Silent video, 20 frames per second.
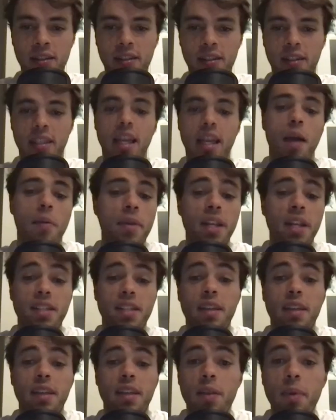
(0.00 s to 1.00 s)
Yeah, I mean, it's
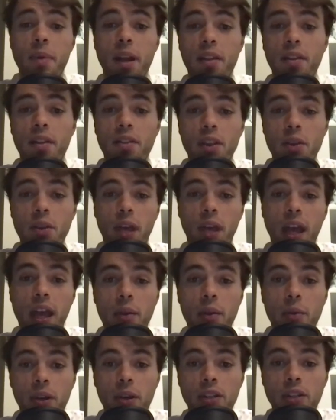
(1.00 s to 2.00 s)
definitely better than the
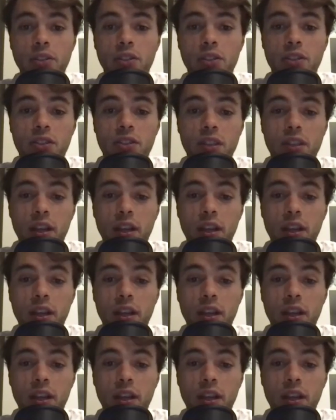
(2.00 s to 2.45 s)
UK when it's just,